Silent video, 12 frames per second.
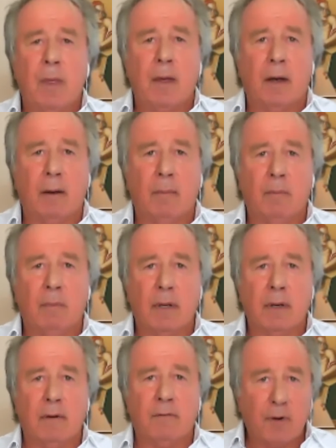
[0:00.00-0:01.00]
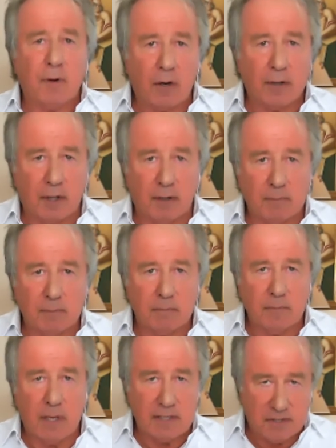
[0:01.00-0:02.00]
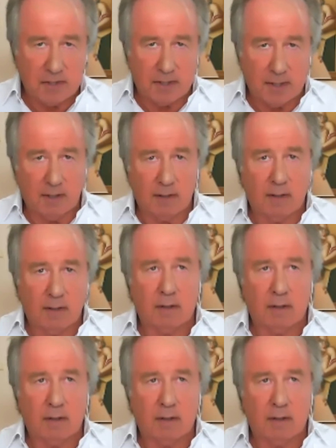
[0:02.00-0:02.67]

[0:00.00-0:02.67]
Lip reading: in Florida, yesterday,